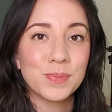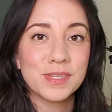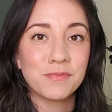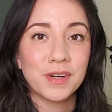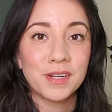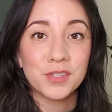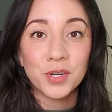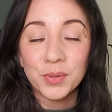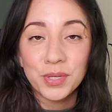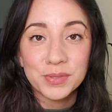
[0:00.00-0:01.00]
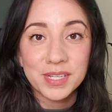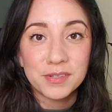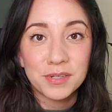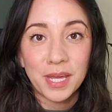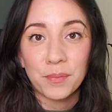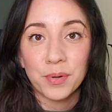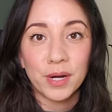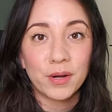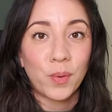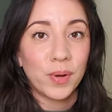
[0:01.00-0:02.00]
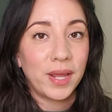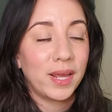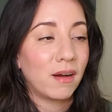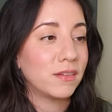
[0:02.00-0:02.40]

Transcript: was for an internal usage. They were going